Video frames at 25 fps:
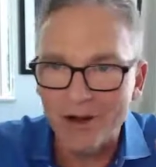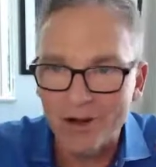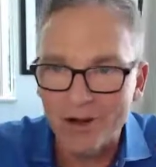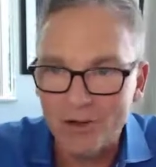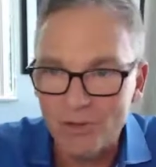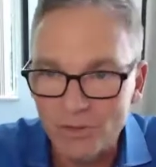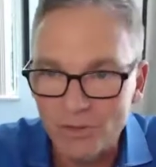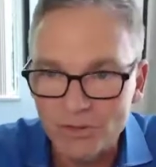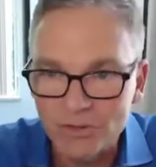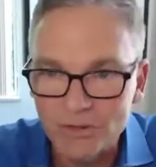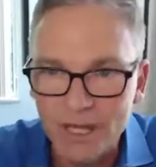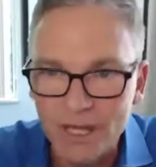
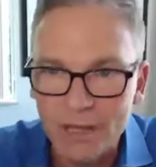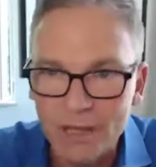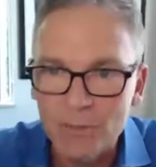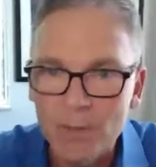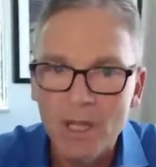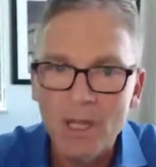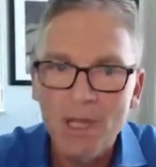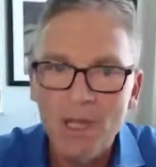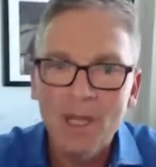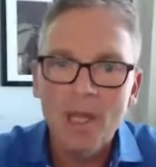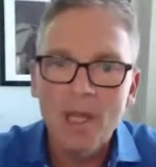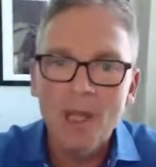hard real
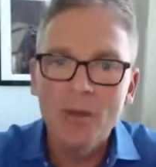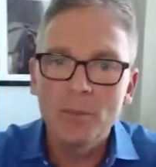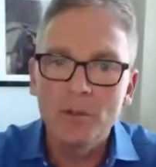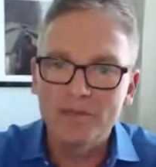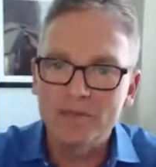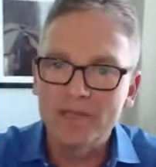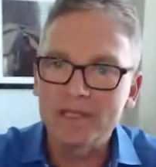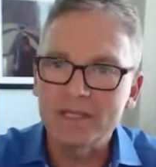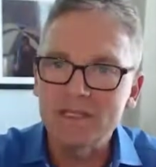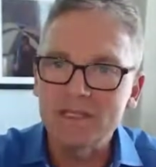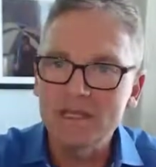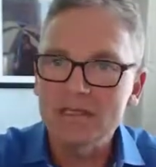time.
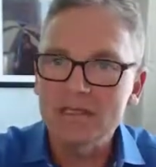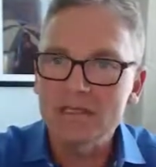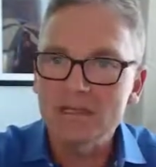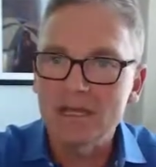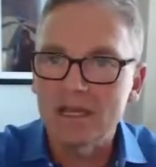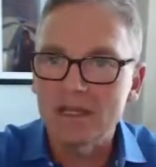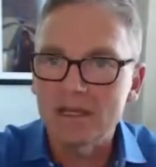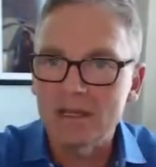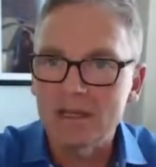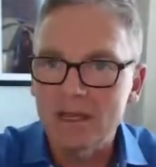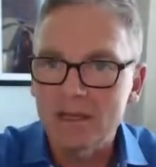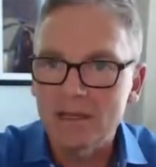But the idea is
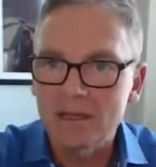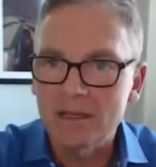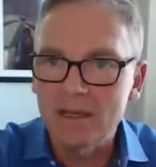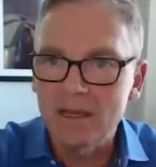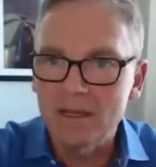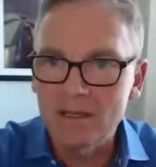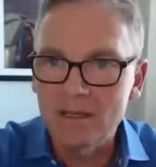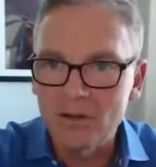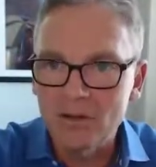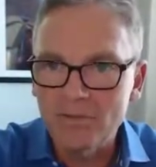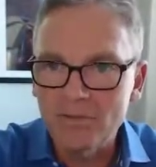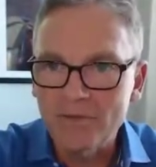that
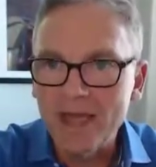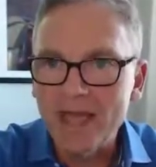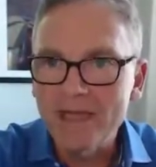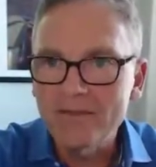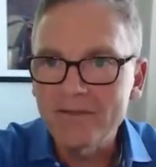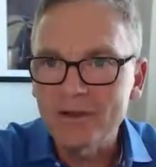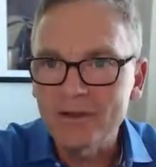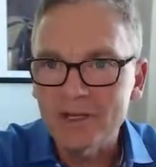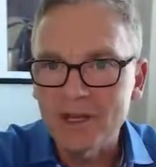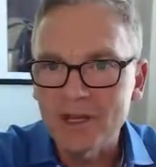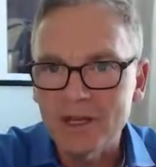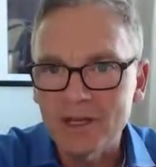if I
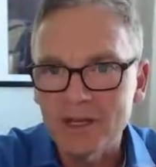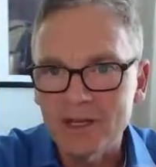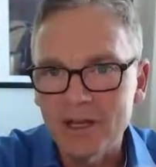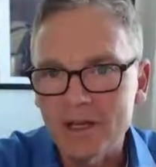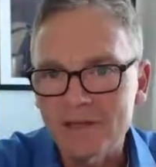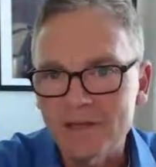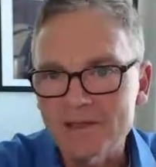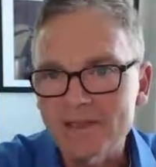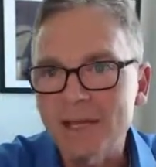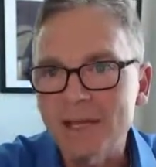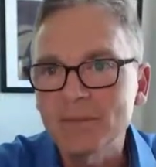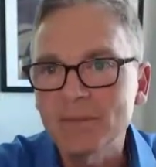have an
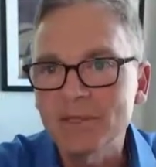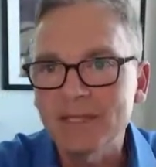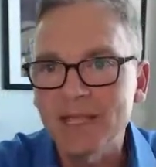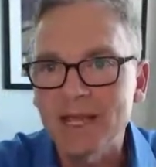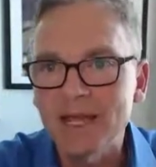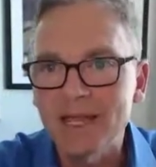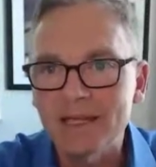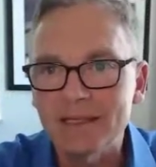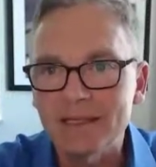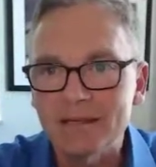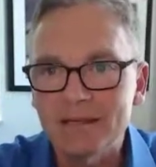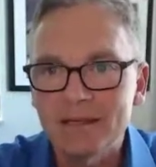assembly
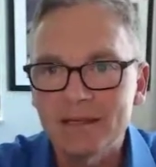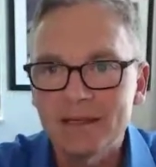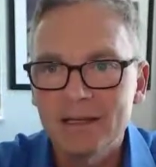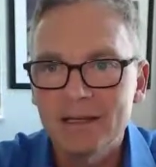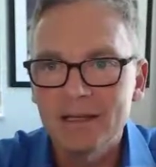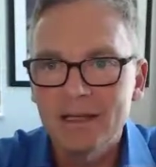line